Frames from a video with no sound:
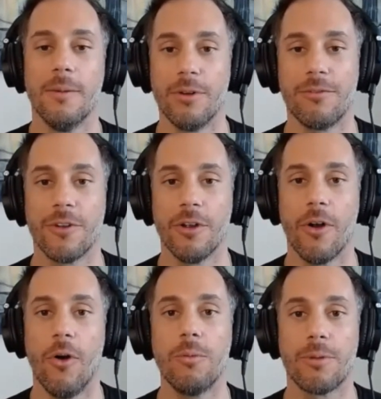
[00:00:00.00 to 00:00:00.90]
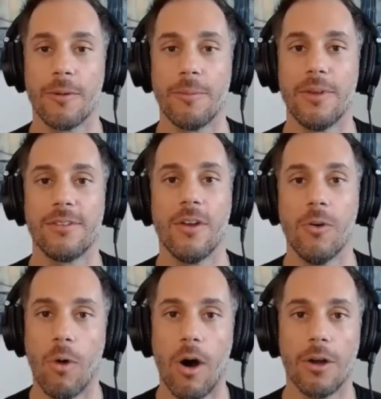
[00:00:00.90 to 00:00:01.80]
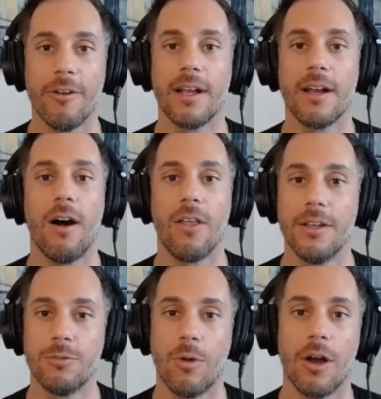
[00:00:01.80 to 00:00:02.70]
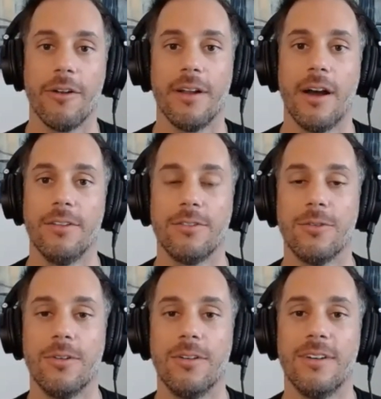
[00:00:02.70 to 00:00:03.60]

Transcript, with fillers: but for your own purpose while you're in college while you're in high school